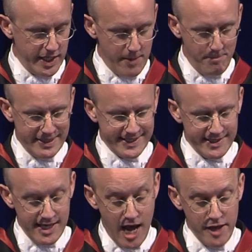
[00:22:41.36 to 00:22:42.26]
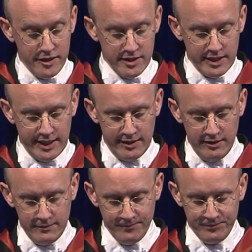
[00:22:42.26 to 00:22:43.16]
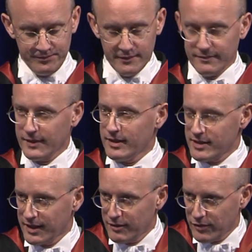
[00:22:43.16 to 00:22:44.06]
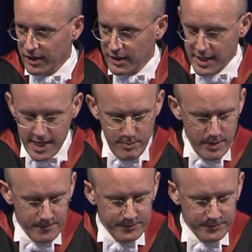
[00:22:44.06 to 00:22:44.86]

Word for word: a Mr. Underhill, significant name,